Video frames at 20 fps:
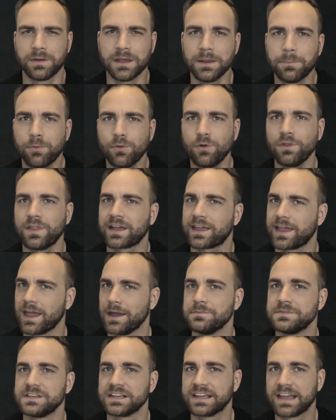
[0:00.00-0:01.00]
people that
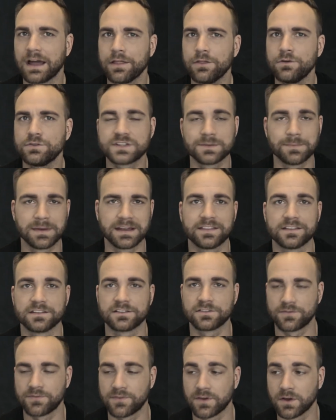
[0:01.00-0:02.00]
came together to make
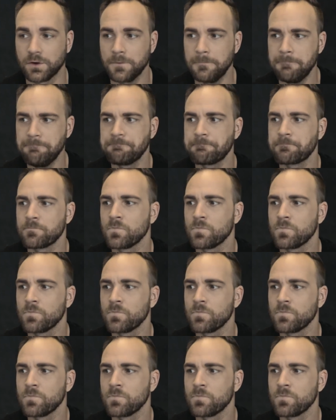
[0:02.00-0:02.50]
this film.